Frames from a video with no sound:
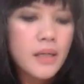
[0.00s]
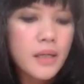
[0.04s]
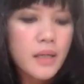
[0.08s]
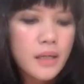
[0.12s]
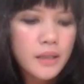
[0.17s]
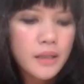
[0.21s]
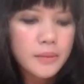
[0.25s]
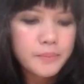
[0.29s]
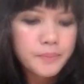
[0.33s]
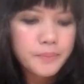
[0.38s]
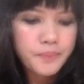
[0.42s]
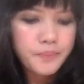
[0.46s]

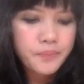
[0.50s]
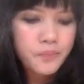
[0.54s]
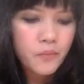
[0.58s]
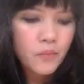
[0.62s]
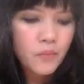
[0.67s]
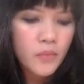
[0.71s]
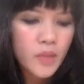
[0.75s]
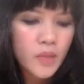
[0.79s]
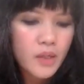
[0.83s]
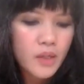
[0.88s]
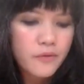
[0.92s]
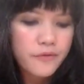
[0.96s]

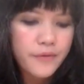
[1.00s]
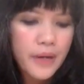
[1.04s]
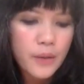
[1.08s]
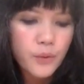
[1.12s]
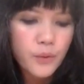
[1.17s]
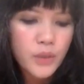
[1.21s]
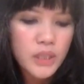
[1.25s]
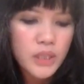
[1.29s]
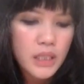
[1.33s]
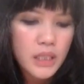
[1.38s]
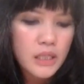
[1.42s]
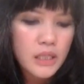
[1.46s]

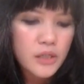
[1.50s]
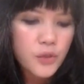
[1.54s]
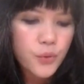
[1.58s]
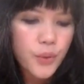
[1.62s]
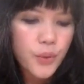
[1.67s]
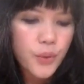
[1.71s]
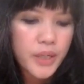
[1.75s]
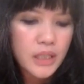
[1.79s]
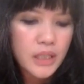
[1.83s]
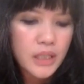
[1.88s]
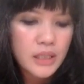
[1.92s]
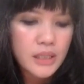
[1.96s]
Founded in
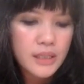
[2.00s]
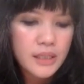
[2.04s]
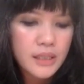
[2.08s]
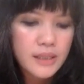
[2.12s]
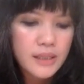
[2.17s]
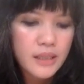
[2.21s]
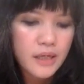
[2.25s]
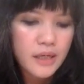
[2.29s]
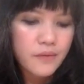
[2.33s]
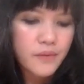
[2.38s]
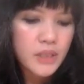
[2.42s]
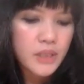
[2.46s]

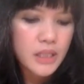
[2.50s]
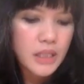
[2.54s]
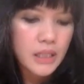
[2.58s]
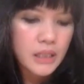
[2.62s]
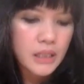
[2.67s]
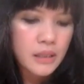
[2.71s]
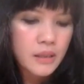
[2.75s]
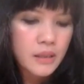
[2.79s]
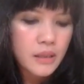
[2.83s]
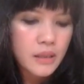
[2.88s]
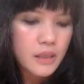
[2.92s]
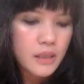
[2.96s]

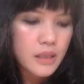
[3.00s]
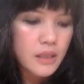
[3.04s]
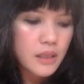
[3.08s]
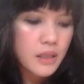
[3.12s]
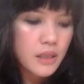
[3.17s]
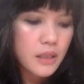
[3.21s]
2017,